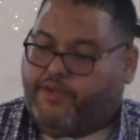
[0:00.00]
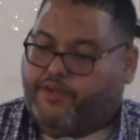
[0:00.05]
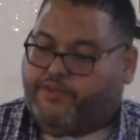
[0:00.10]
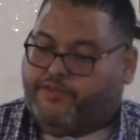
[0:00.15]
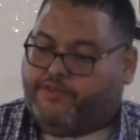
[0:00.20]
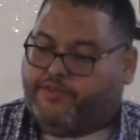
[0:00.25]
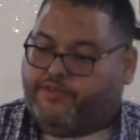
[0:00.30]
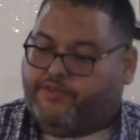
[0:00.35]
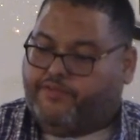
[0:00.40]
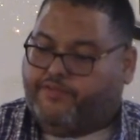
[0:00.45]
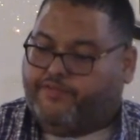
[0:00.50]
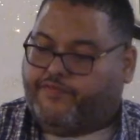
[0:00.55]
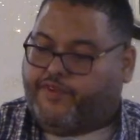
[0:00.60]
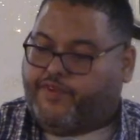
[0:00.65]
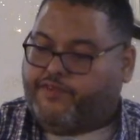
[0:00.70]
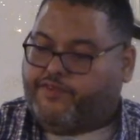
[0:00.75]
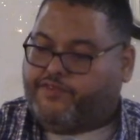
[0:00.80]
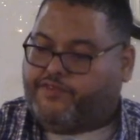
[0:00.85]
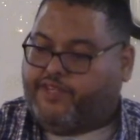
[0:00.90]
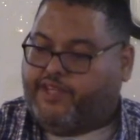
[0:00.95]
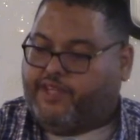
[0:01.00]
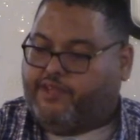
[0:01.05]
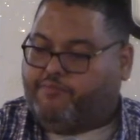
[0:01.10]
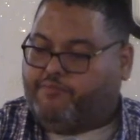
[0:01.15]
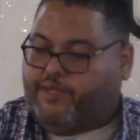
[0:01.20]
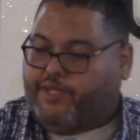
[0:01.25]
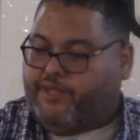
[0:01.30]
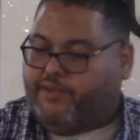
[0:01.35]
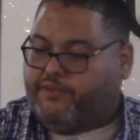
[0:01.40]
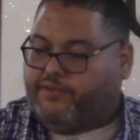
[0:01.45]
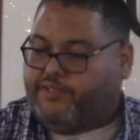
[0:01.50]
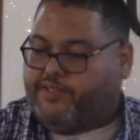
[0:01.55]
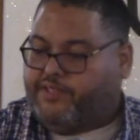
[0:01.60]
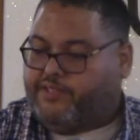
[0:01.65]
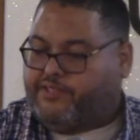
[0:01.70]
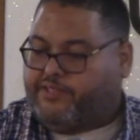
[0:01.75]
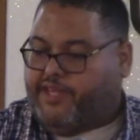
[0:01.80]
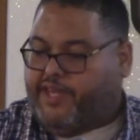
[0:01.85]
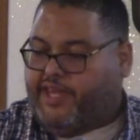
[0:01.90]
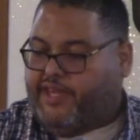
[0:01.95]
So the first thing Baal
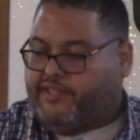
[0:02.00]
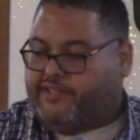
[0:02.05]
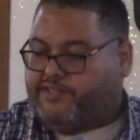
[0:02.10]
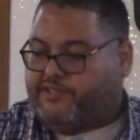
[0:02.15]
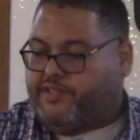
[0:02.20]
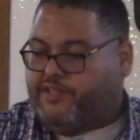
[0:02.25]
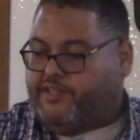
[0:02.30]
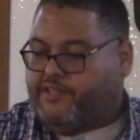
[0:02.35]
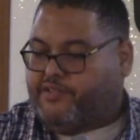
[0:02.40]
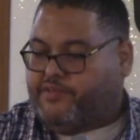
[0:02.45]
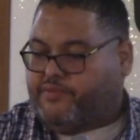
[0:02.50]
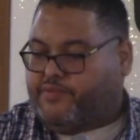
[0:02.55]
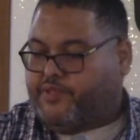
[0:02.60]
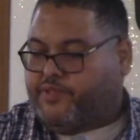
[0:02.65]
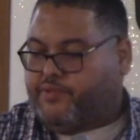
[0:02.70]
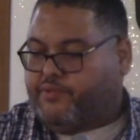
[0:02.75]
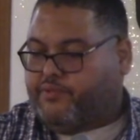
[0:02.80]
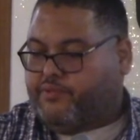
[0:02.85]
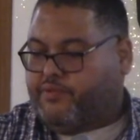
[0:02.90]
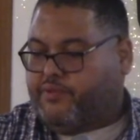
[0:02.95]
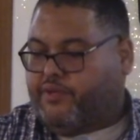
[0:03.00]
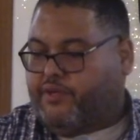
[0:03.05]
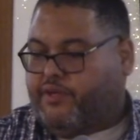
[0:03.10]
did to ancient Israel